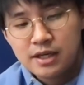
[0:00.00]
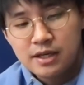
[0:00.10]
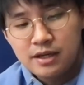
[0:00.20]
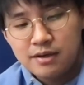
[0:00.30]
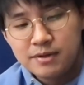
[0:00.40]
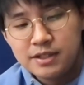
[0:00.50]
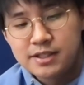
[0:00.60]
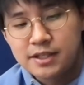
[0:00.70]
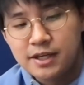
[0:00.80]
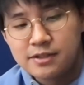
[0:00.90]
In this
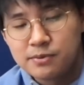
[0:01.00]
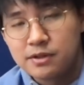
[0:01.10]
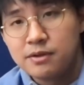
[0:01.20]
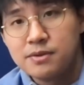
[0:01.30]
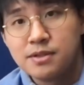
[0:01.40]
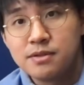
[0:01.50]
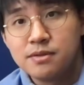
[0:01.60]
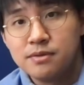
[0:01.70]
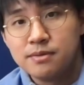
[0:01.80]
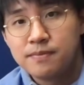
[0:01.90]
case, we're going to use it
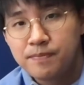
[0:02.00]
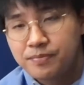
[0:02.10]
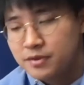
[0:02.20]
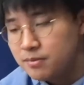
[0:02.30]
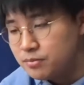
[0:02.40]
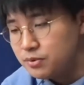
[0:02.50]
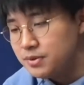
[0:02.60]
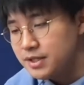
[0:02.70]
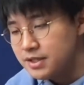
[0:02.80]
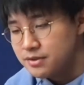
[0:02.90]
to boot
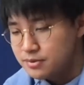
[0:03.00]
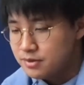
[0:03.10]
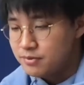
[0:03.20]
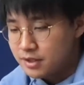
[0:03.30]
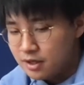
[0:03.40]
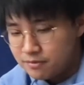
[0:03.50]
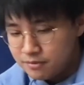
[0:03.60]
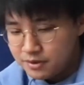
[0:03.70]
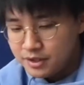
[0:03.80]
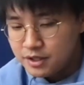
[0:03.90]
into the
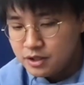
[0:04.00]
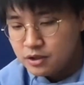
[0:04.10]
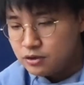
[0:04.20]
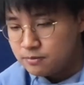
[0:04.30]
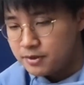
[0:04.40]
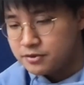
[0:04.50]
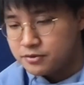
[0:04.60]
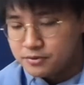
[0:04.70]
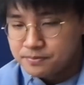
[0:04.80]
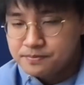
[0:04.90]
recovery
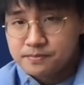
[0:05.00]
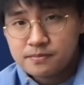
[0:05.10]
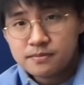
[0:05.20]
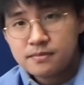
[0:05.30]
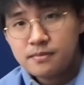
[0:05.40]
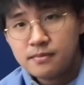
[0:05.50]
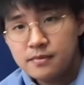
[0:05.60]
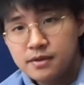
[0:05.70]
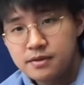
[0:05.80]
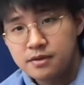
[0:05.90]
Ubuntu.
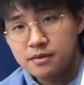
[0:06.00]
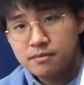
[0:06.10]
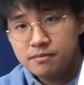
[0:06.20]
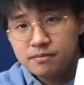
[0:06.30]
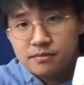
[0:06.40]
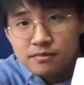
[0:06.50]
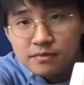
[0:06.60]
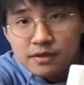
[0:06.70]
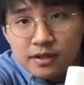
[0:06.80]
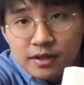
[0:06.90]
So
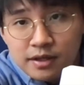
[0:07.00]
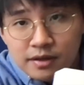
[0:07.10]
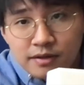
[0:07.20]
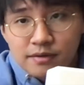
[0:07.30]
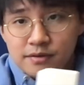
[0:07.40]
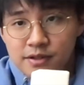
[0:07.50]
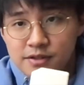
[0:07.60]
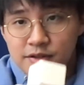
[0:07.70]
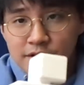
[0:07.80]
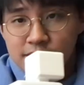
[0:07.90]
these are already set